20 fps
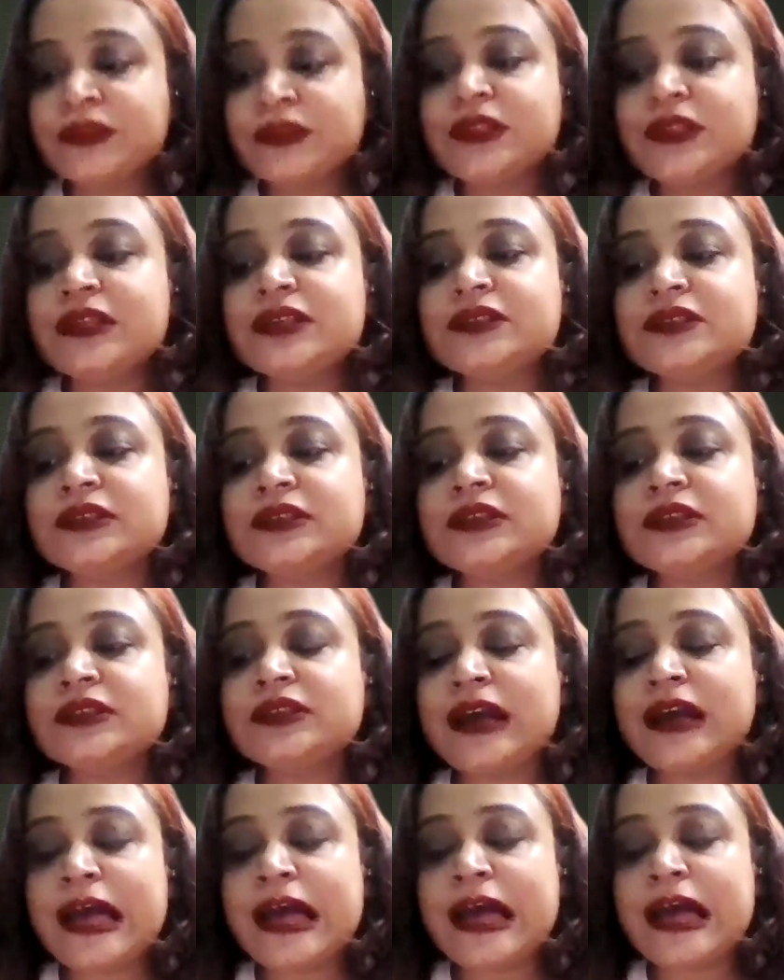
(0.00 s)
This is
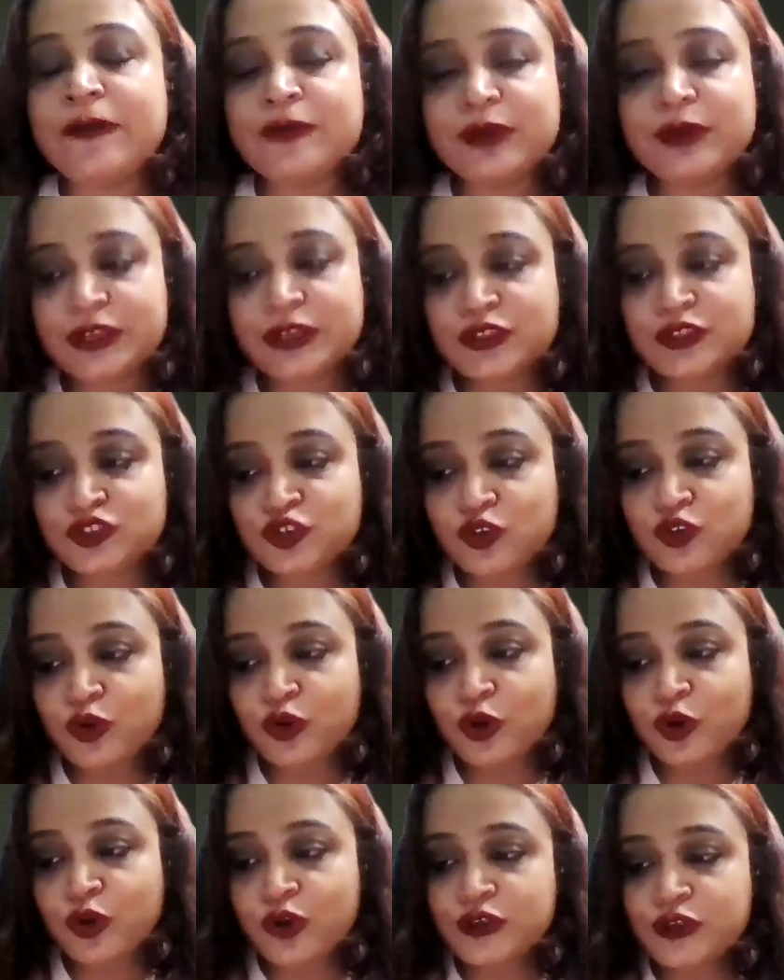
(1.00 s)
the average
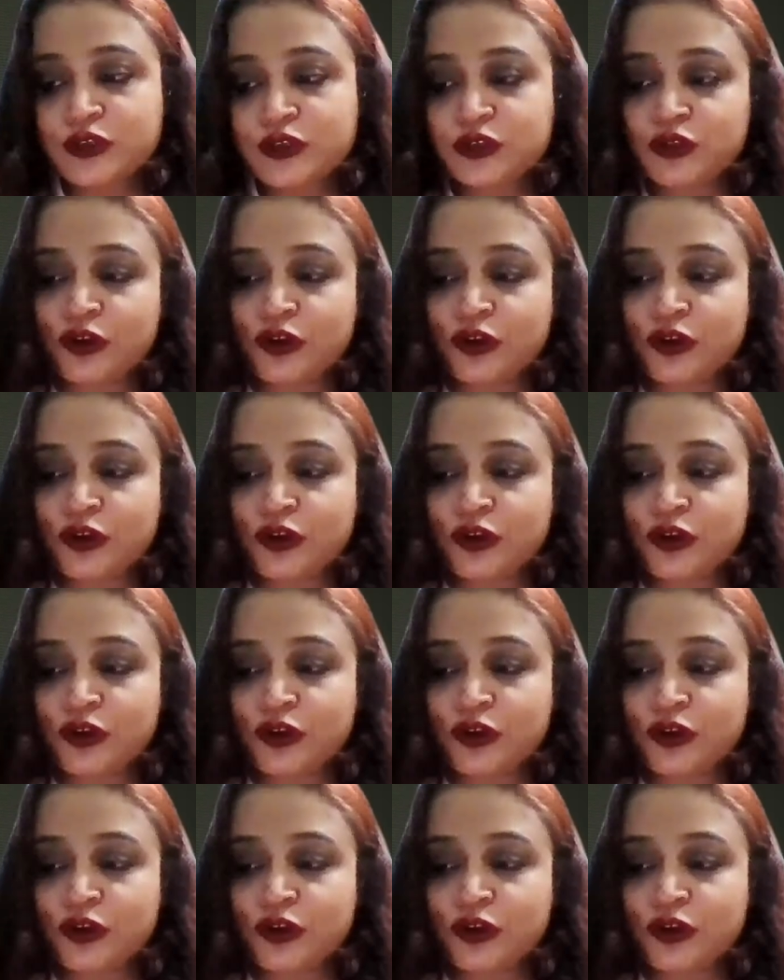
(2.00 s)
cost